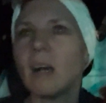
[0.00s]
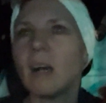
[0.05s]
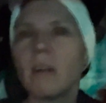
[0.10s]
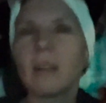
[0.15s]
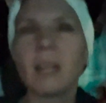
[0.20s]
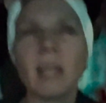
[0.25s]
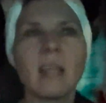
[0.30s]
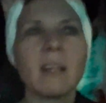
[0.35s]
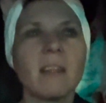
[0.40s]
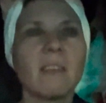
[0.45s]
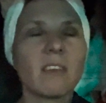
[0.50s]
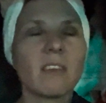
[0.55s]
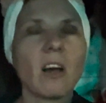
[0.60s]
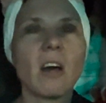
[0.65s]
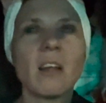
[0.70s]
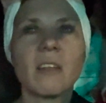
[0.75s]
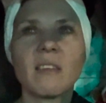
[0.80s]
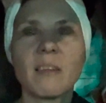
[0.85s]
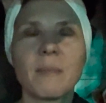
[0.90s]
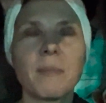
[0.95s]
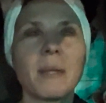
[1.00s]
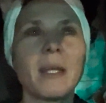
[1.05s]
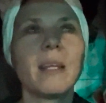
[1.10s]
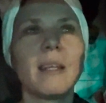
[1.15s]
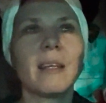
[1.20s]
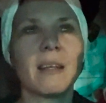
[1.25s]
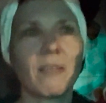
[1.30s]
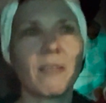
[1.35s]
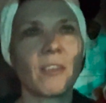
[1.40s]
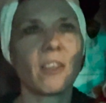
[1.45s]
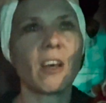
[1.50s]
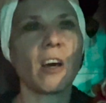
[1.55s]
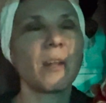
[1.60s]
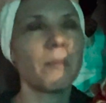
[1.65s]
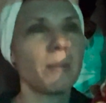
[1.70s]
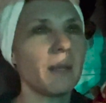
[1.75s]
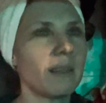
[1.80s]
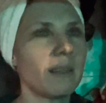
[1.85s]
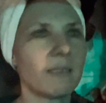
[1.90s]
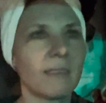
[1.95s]
Okay, it's got to be, it's got
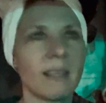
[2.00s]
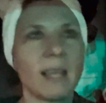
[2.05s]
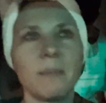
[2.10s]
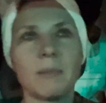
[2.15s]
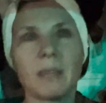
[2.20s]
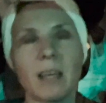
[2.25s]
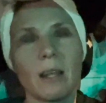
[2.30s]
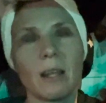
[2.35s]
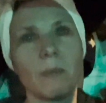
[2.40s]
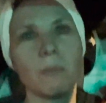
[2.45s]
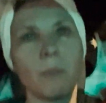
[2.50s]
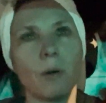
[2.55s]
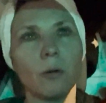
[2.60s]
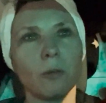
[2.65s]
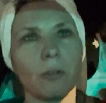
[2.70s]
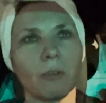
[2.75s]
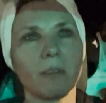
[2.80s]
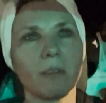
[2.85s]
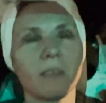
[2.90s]
to be the same down in Boulder.